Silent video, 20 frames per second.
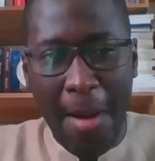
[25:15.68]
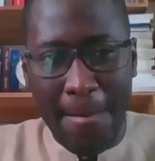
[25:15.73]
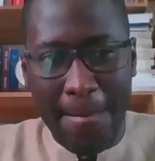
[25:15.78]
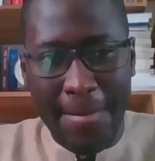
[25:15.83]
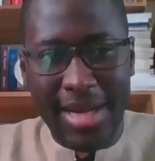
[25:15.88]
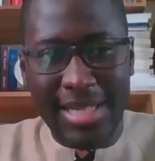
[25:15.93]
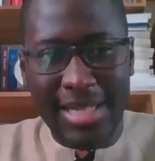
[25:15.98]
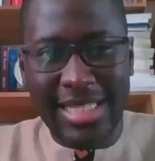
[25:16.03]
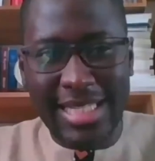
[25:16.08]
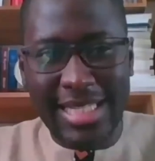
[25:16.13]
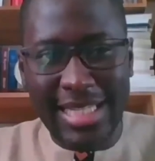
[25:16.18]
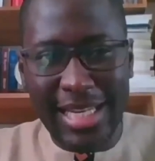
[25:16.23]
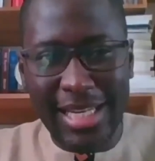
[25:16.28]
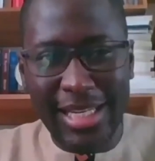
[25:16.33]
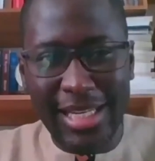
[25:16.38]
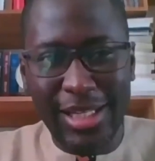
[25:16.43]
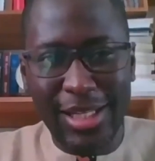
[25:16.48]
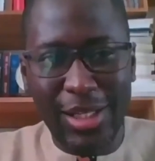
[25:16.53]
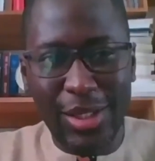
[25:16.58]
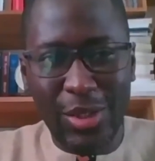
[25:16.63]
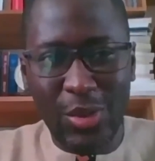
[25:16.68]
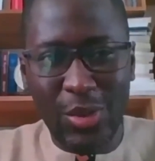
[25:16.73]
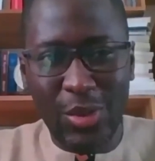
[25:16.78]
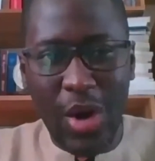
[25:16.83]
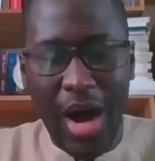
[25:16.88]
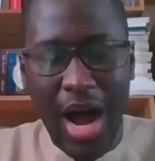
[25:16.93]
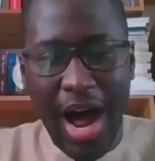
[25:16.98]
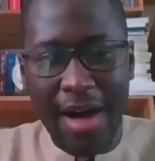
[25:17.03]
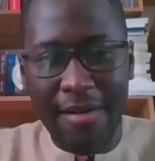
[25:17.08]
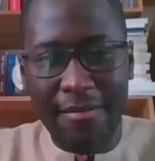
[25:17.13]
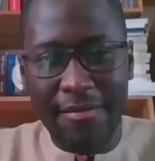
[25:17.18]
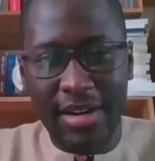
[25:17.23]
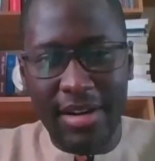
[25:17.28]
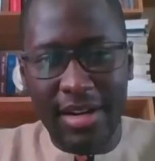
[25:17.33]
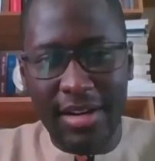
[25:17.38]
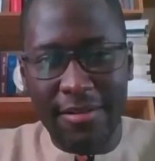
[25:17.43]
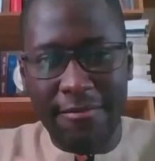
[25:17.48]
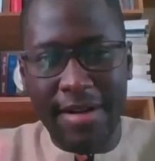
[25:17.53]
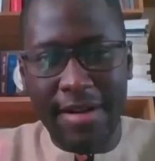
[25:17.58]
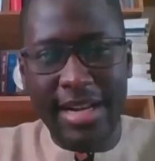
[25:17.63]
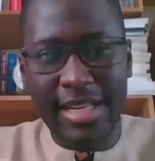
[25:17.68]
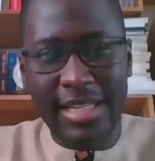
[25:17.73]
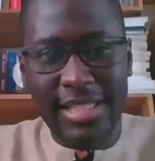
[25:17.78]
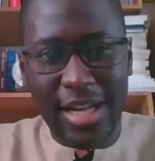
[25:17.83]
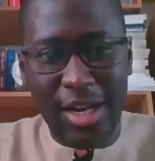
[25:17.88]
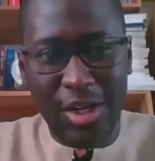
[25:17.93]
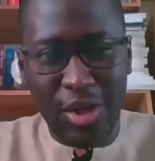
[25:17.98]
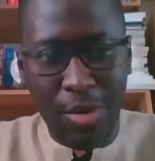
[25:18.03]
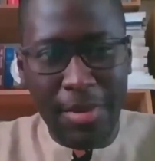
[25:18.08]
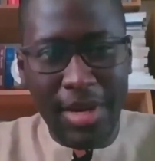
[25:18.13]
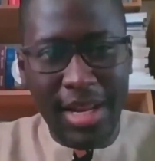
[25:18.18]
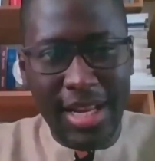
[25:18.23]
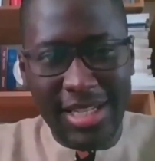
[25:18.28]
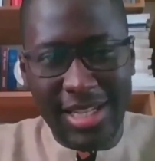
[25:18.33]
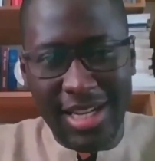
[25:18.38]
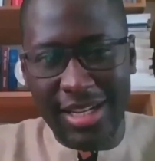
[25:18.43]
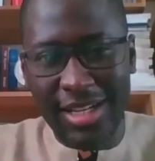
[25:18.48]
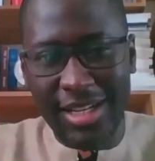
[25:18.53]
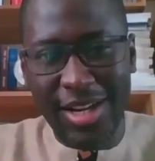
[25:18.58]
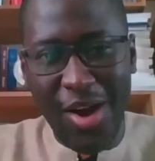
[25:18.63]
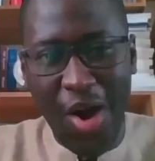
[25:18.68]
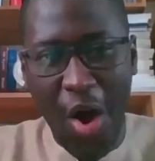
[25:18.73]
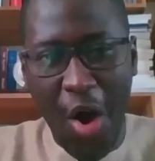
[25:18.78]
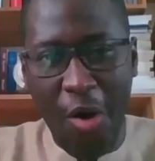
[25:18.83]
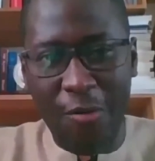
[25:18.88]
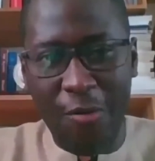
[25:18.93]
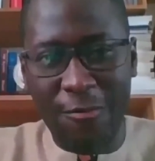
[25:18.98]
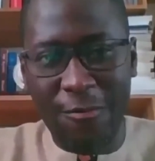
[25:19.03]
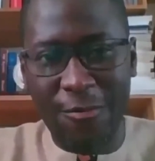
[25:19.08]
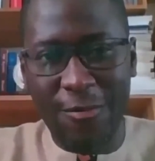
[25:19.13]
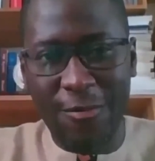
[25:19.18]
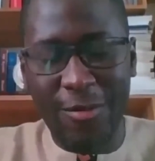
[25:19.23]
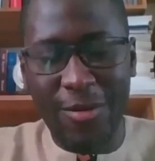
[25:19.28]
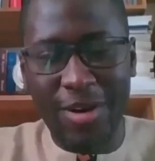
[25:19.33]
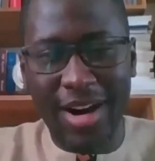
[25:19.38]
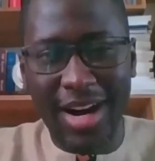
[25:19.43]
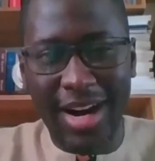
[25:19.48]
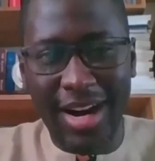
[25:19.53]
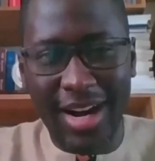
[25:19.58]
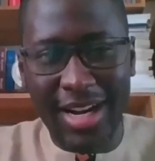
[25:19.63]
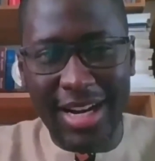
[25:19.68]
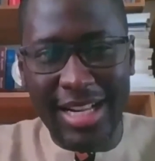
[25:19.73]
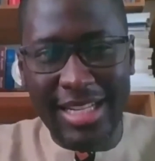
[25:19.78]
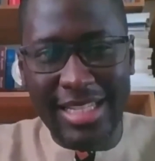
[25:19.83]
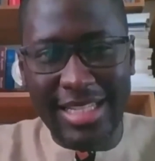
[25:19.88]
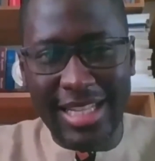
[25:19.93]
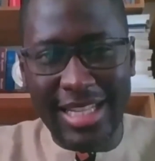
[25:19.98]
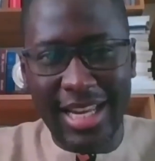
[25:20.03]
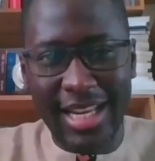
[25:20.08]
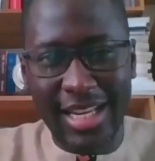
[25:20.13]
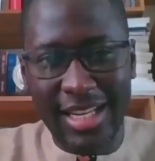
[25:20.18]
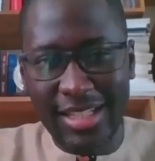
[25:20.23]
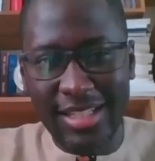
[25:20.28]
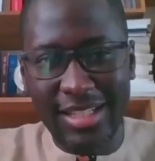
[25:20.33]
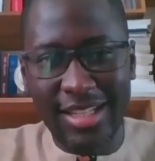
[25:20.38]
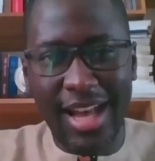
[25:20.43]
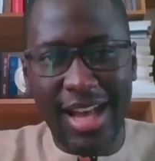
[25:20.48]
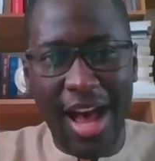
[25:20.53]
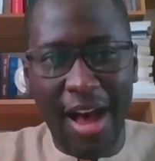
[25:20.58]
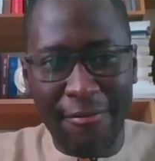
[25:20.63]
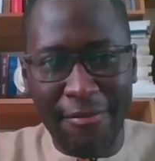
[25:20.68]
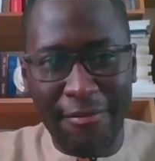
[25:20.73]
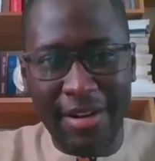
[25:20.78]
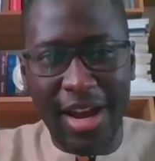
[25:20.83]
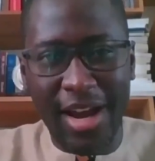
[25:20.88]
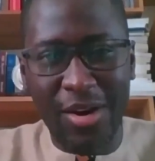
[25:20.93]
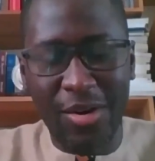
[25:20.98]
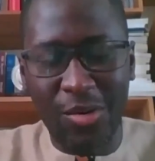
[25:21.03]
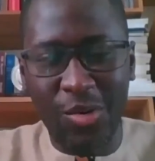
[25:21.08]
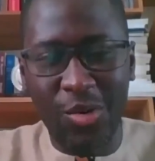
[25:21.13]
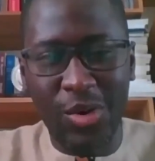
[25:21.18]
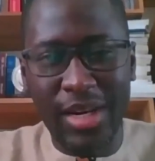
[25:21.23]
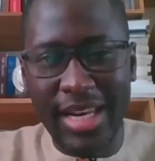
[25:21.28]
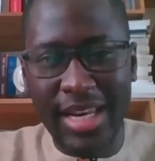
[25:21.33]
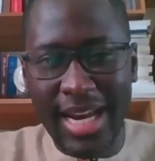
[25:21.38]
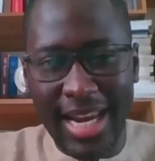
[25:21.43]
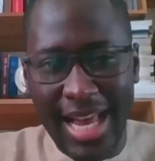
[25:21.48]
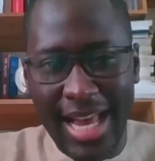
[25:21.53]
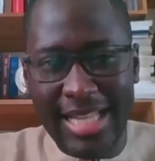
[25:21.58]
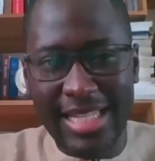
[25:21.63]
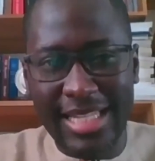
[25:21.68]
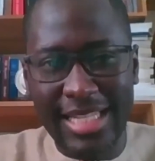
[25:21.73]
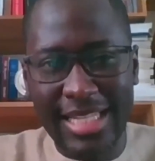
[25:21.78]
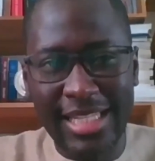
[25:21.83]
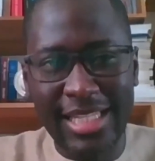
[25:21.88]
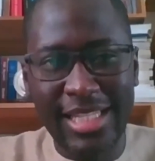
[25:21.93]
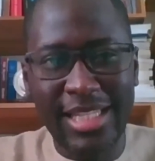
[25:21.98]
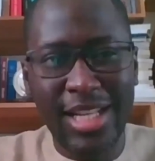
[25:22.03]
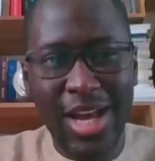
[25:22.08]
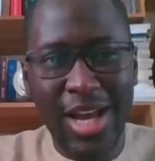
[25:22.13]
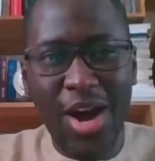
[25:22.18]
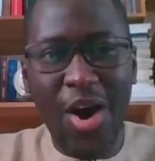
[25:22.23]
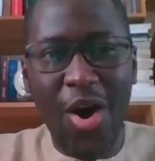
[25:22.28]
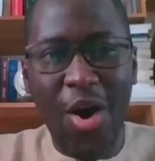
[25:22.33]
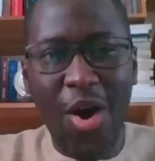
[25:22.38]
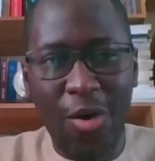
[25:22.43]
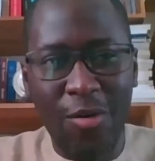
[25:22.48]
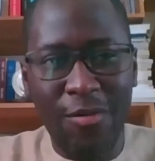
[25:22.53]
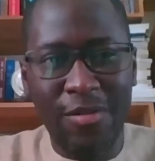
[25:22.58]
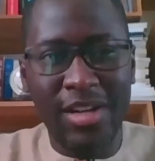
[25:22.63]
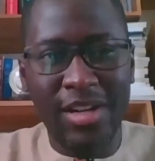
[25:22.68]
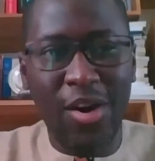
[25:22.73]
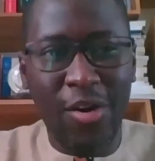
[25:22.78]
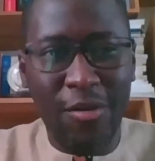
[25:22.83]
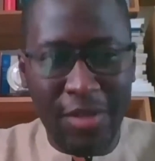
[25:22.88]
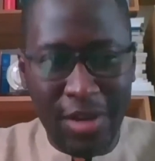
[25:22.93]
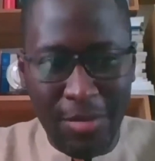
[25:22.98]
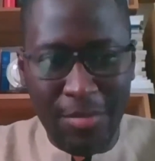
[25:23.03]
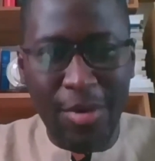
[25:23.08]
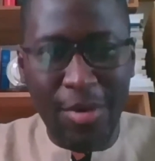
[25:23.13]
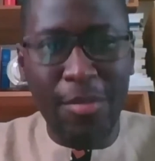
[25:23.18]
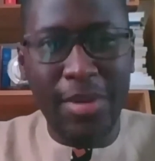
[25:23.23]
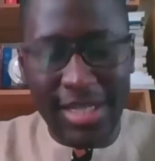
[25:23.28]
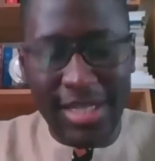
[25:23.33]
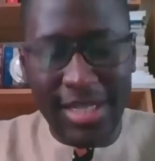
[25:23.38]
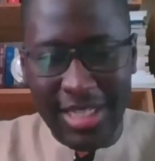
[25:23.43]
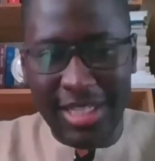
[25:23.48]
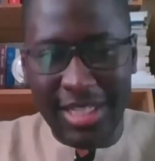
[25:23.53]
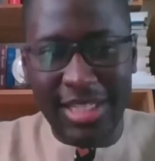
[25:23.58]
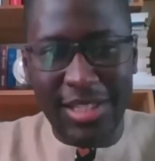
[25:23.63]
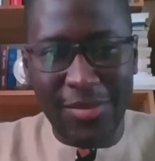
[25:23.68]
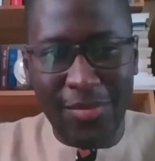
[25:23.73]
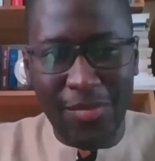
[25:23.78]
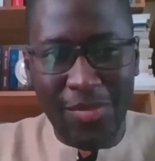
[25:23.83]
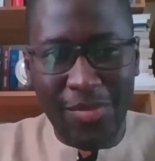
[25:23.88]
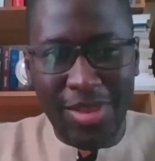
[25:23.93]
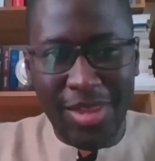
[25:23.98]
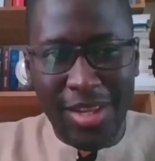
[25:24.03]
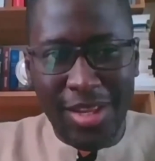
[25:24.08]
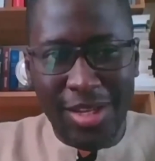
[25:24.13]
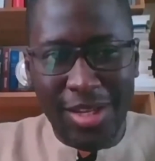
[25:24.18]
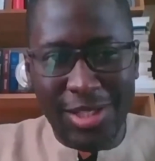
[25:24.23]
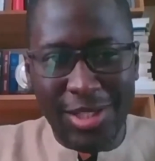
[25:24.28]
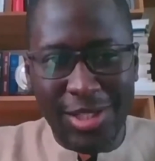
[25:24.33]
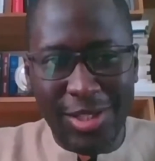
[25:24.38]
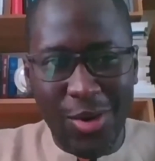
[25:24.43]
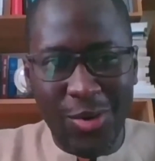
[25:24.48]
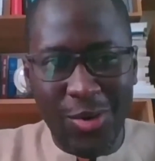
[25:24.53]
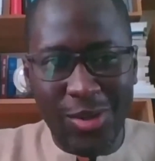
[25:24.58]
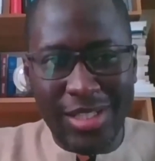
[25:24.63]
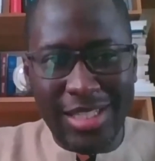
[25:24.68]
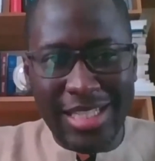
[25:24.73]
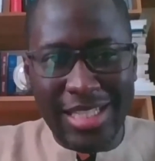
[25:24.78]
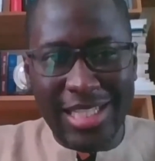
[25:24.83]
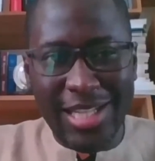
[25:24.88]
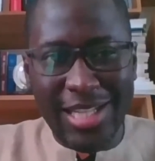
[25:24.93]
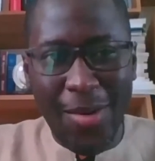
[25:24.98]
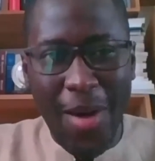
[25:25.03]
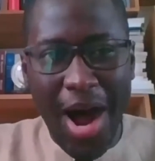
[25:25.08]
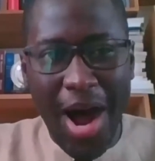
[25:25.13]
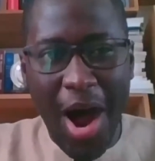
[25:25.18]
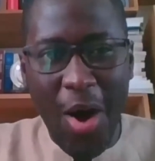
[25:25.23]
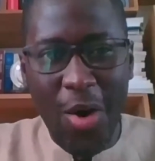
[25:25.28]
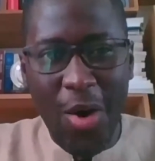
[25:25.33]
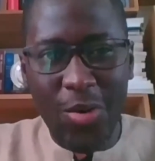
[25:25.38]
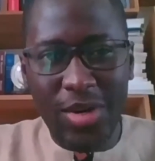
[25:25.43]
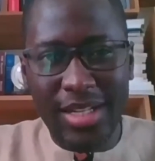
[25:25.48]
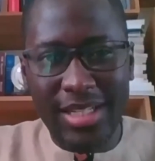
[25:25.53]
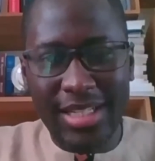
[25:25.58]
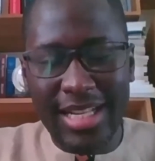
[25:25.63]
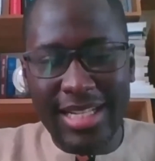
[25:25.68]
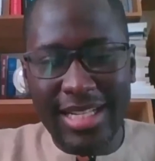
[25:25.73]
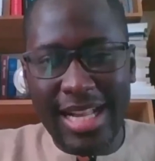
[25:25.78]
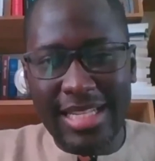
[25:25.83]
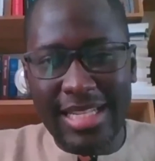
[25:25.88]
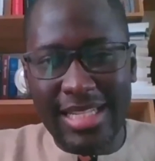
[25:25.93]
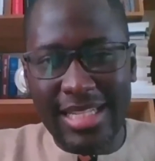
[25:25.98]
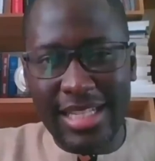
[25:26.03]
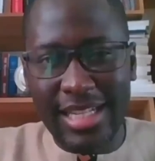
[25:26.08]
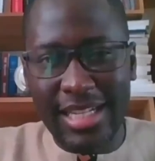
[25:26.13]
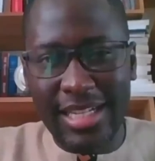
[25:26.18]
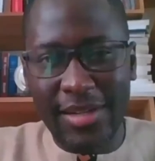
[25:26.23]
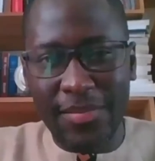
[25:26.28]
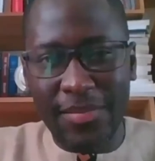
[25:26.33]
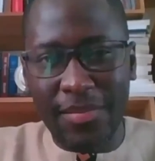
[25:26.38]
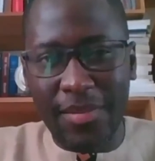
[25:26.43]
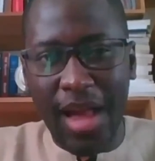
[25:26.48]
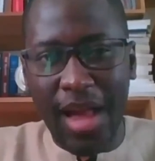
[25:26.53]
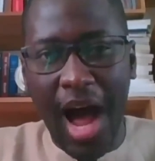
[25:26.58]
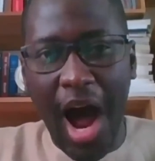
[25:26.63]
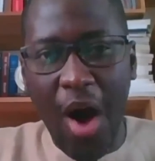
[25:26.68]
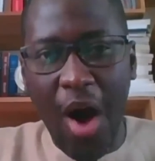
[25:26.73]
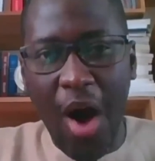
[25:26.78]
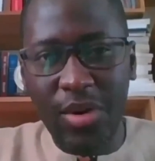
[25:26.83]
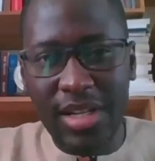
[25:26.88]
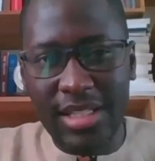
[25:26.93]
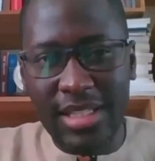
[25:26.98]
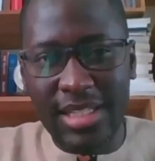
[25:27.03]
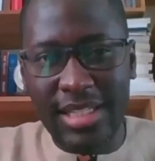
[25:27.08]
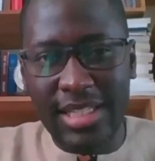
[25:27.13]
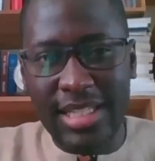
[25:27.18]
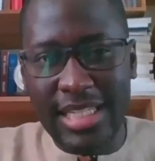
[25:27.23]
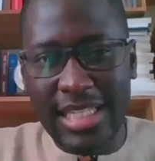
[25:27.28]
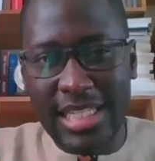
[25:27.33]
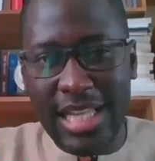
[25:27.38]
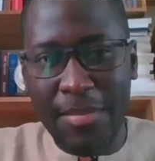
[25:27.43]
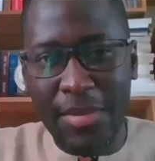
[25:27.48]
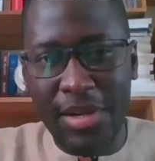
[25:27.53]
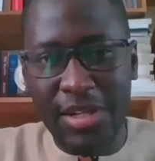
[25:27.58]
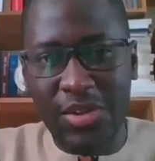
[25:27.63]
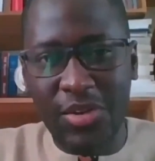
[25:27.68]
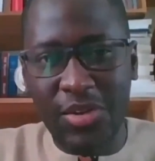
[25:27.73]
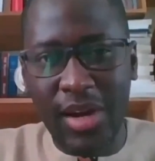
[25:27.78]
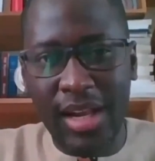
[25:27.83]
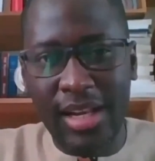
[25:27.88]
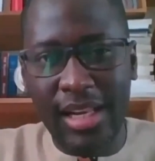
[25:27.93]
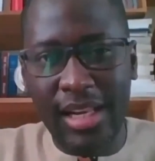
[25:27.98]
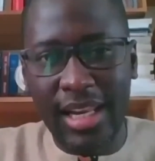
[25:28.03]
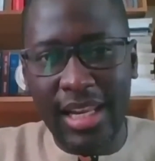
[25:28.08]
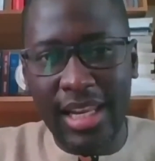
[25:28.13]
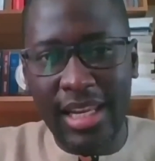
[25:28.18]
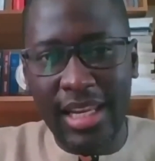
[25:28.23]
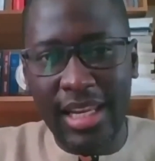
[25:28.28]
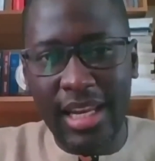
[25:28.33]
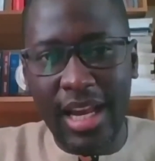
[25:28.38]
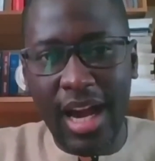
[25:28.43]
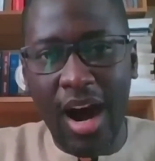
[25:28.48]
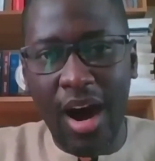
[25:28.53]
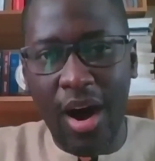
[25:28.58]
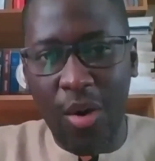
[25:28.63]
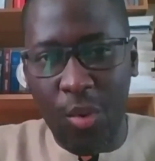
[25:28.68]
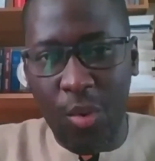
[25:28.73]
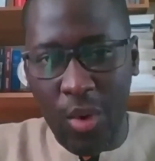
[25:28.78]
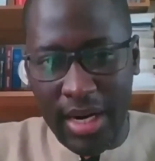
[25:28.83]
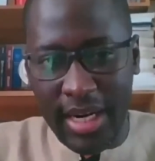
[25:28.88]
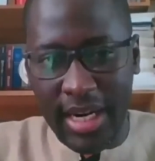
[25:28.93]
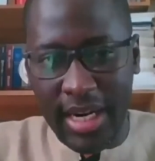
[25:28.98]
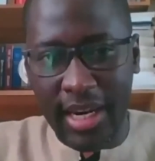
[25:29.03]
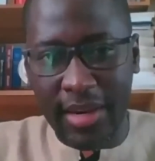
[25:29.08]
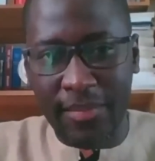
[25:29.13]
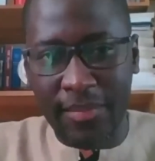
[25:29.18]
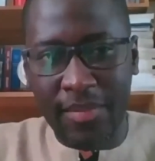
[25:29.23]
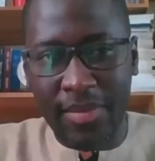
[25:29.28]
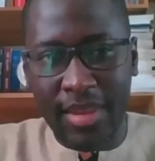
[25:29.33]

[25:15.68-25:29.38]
but still to have a financial domination of, let's say, African ruling classes over the populations. So somehow that's how the system is currently working.